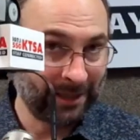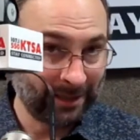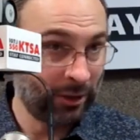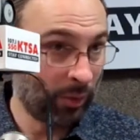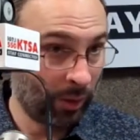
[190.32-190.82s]

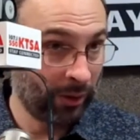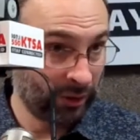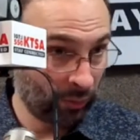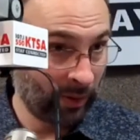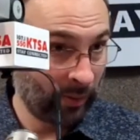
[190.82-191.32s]
essential
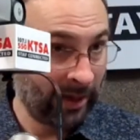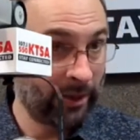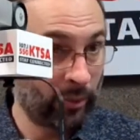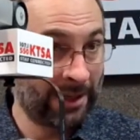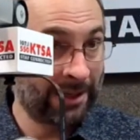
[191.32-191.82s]
oils is one way
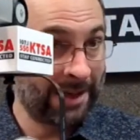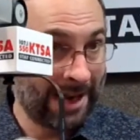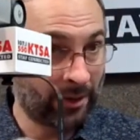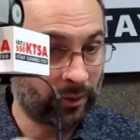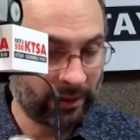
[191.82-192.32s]
that we can
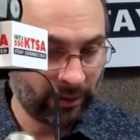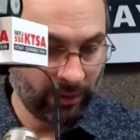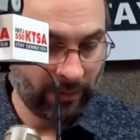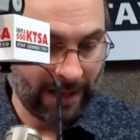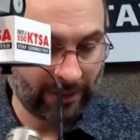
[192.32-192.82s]
naturally
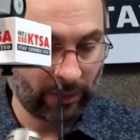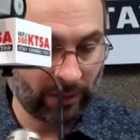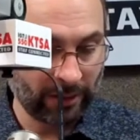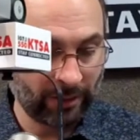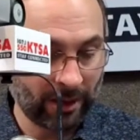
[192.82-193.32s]
do that. So
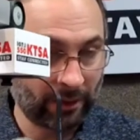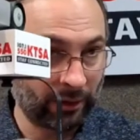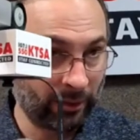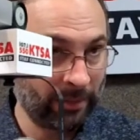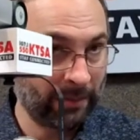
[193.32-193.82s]
we're going to talk a
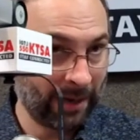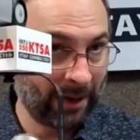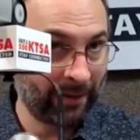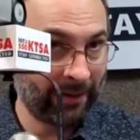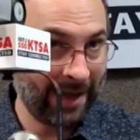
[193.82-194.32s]
little bit
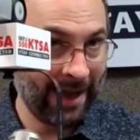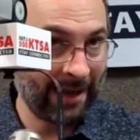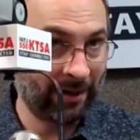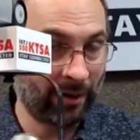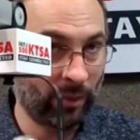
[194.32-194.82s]
about
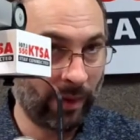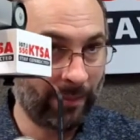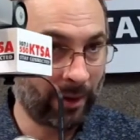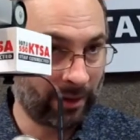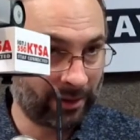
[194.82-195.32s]
that on the
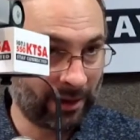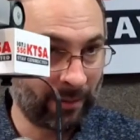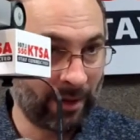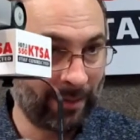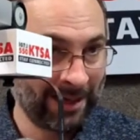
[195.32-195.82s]
webinar that's
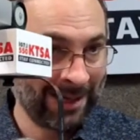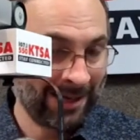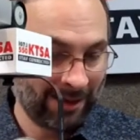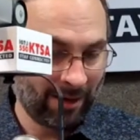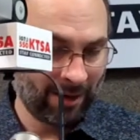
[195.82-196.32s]
coming up
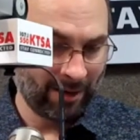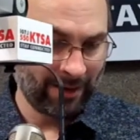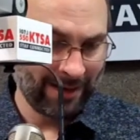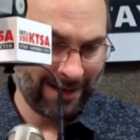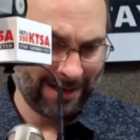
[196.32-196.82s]

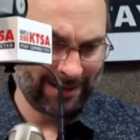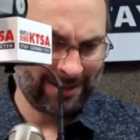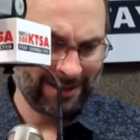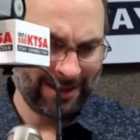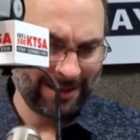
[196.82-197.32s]
on,
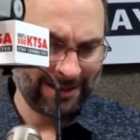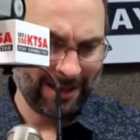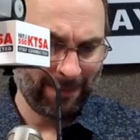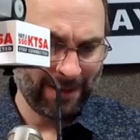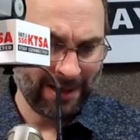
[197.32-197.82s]
it's
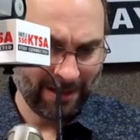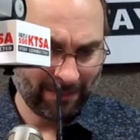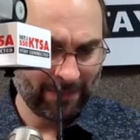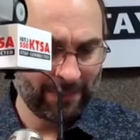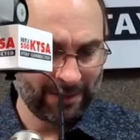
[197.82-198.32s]
8
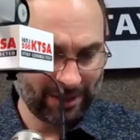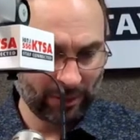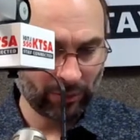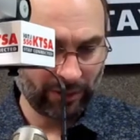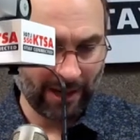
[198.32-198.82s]
p.m.
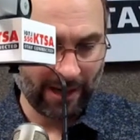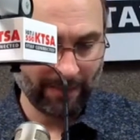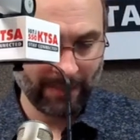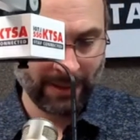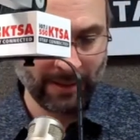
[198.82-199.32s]
Central Time